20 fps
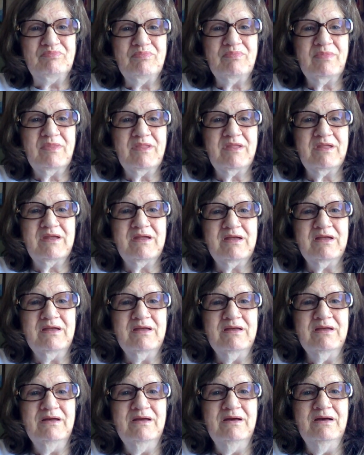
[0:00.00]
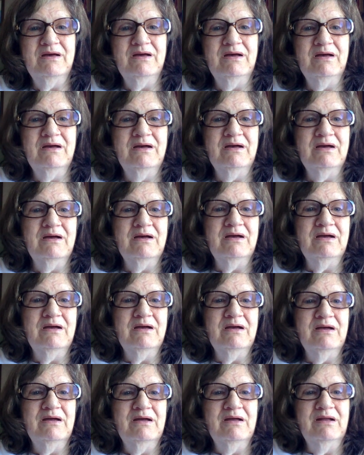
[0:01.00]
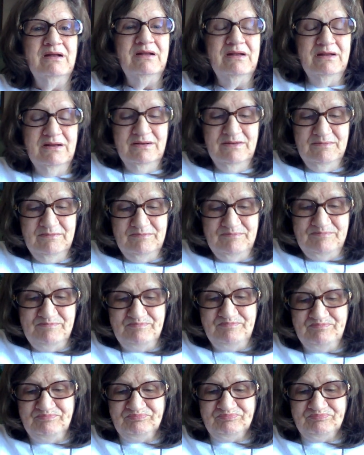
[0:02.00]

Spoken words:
Nothing is said.